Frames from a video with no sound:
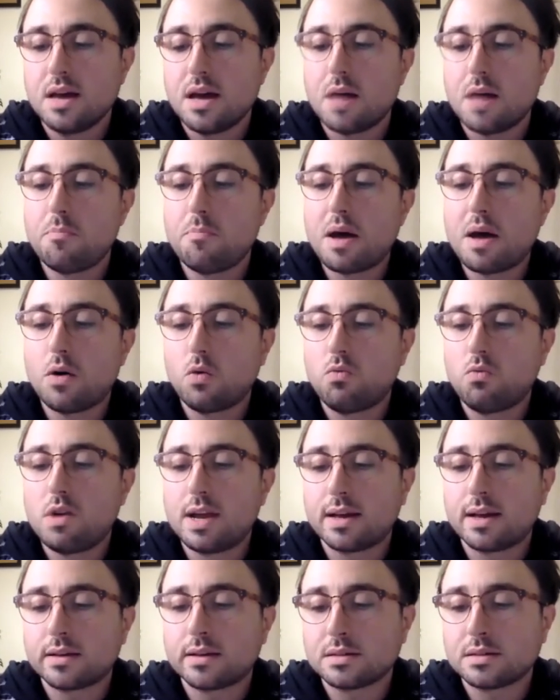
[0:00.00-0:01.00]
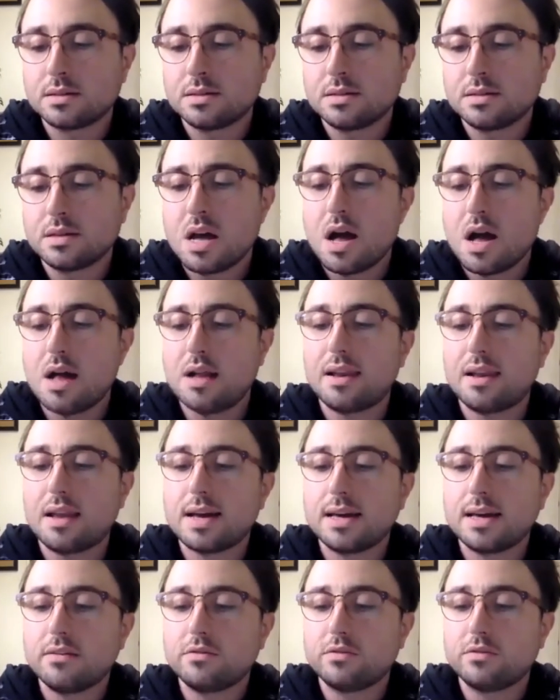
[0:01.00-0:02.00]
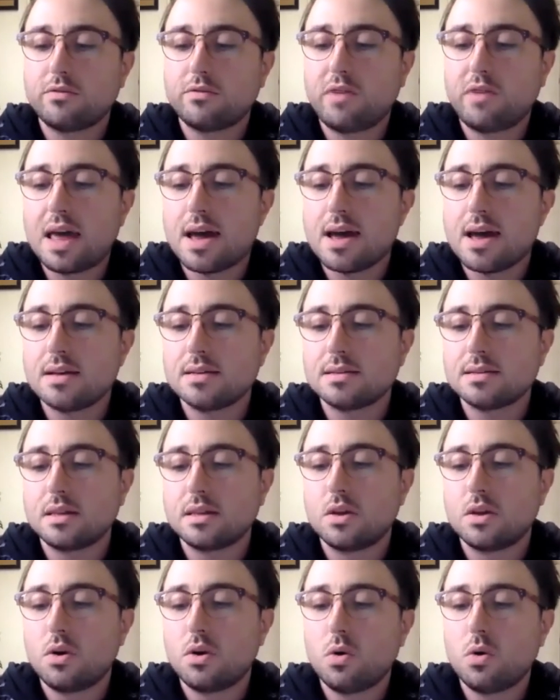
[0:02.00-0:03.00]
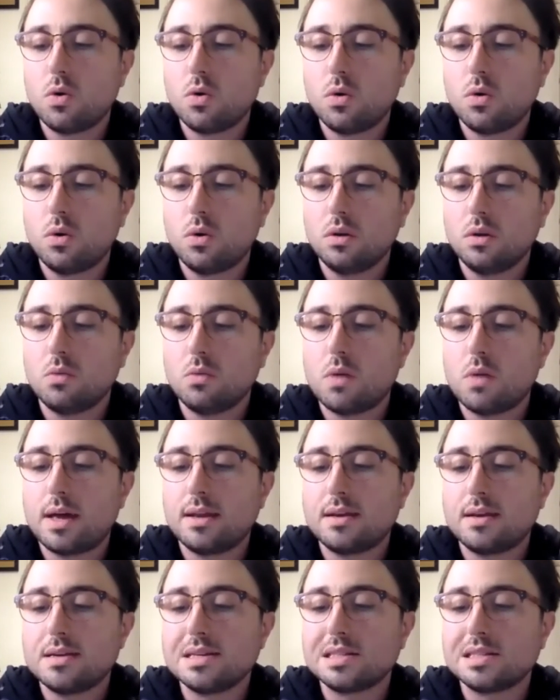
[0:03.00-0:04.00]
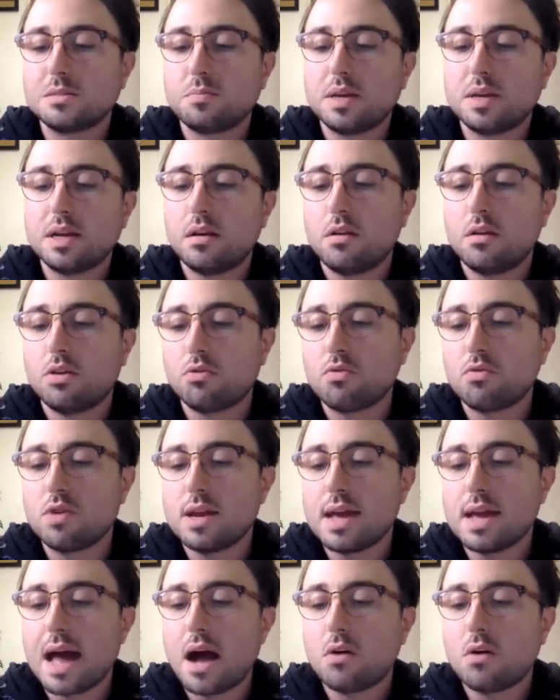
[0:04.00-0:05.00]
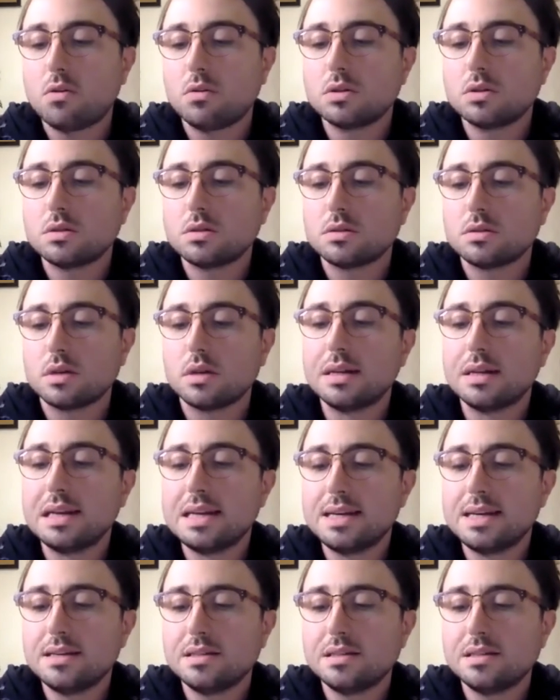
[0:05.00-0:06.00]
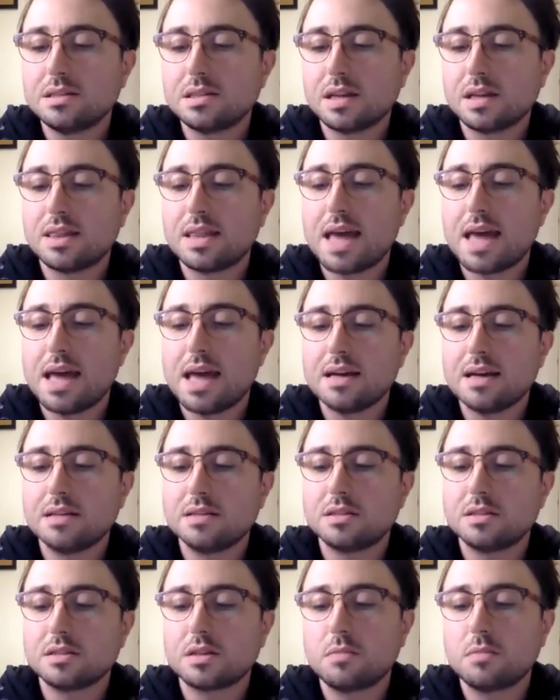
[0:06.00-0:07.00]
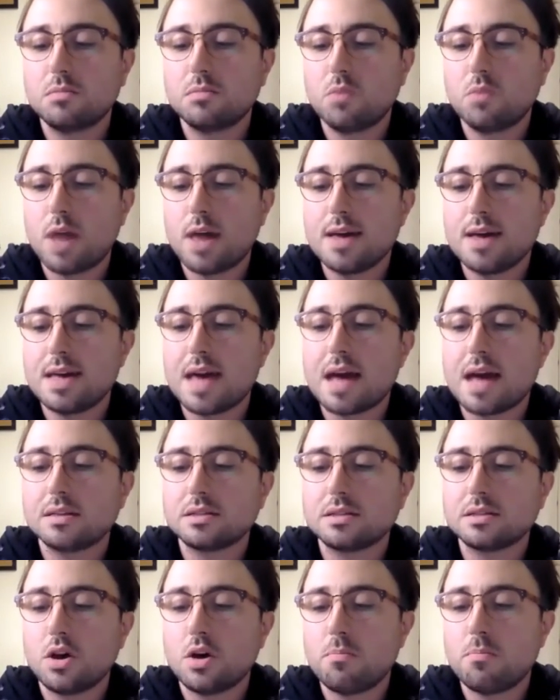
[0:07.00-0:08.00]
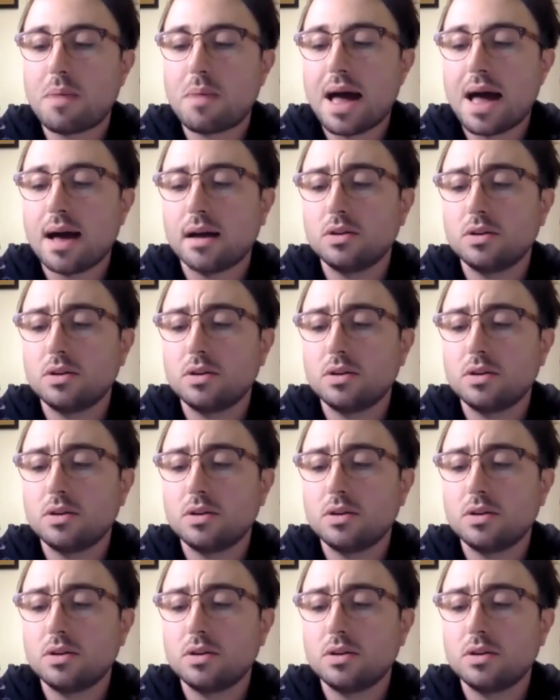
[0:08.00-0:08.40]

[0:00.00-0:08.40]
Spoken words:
A bell rings, a light flares in the hall when it's been 3 hours at least, and they in some way get her back.